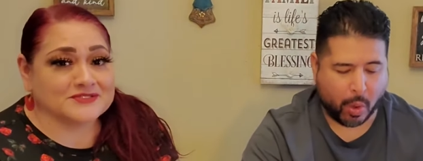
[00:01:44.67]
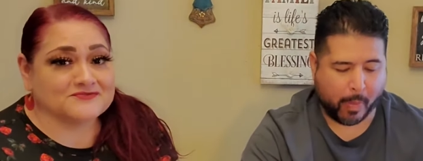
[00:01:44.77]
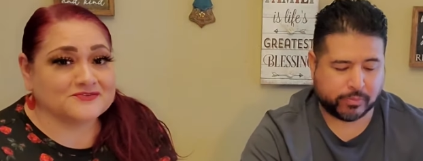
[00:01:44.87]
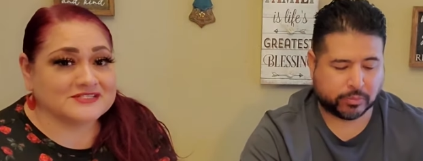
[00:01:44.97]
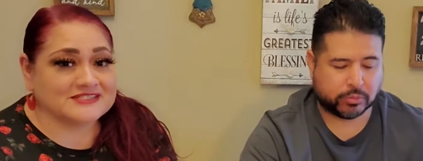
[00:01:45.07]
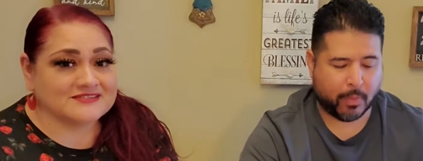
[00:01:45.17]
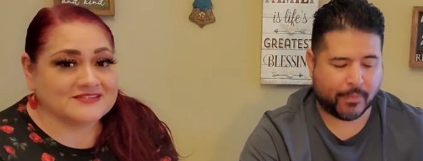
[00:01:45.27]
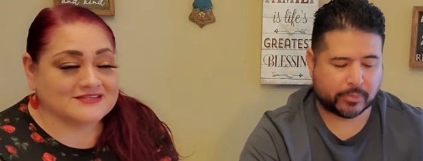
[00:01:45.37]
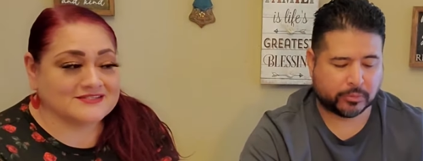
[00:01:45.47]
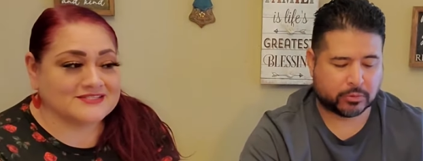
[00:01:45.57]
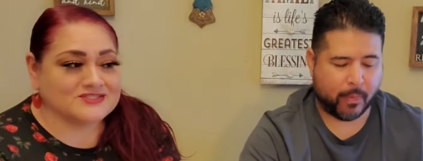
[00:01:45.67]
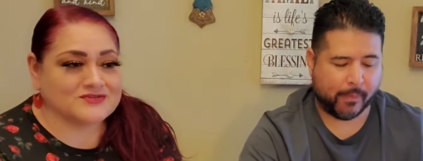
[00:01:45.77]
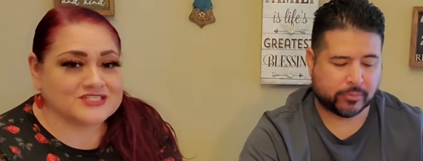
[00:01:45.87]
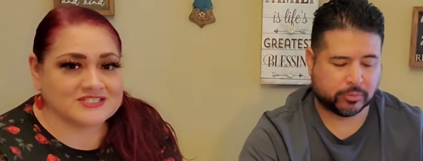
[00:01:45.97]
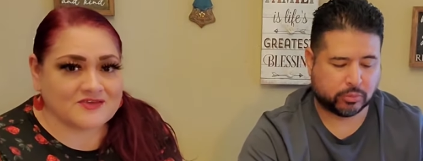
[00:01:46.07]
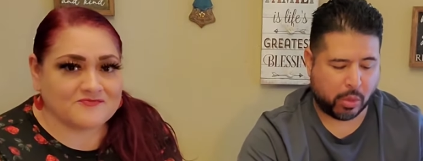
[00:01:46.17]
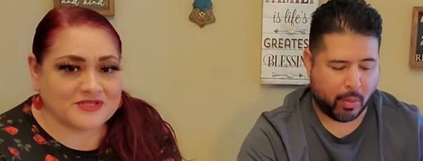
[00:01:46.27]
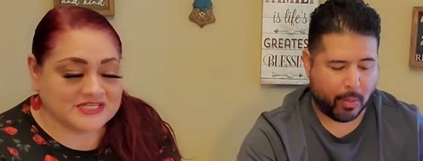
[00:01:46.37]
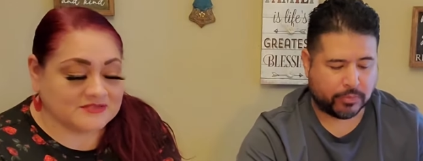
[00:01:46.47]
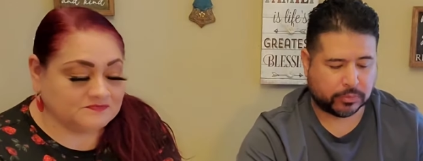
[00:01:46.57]
Speaker 1: of different uh, situations
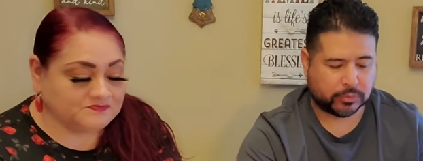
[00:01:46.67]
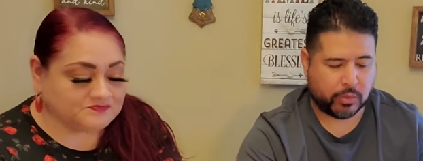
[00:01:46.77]
I've been in.